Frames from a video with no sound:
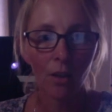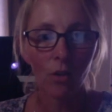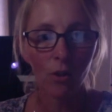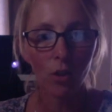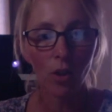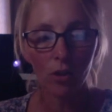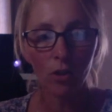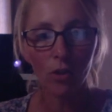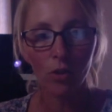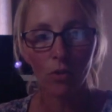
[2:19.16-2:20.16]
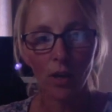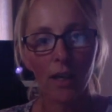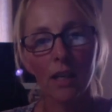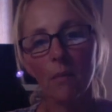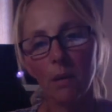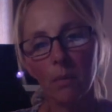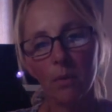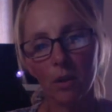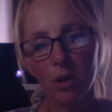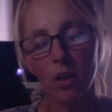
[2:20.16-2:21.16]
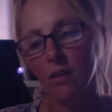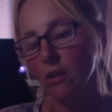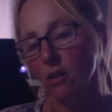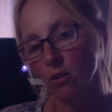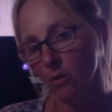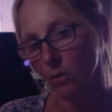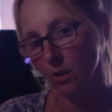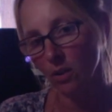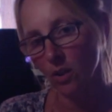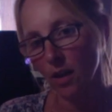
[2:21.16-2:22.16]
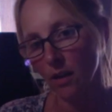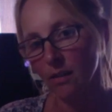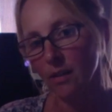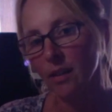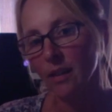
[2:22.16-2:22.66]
you start to try and keep up with the schedule and not with the child.